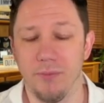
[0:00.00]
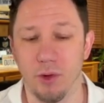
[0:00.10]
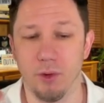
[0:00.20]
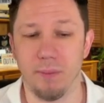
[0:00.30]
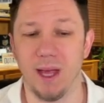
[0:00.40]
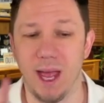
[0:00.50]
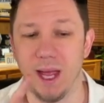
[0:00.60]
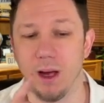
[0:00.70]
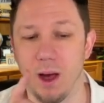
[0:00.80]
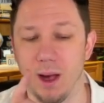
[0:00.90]
There would
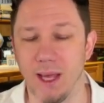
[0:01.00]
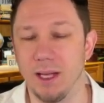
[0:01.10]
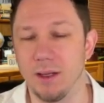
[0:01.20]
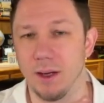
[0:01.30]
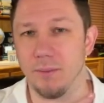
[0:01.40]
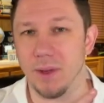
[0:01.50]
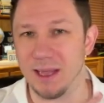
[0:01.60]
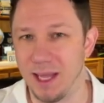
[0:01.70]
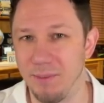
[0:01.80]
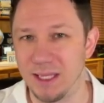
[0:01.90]
be a income
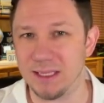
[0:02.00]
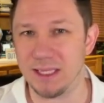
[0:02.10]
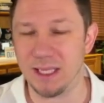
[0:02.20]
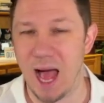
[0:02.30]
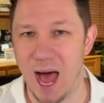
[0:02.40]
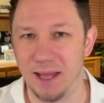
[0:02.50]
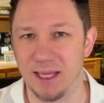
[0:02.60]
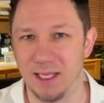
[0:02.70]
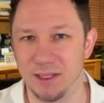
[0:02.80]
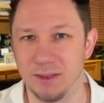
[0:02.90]
limit on
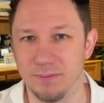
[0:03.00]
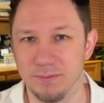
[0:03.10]
these.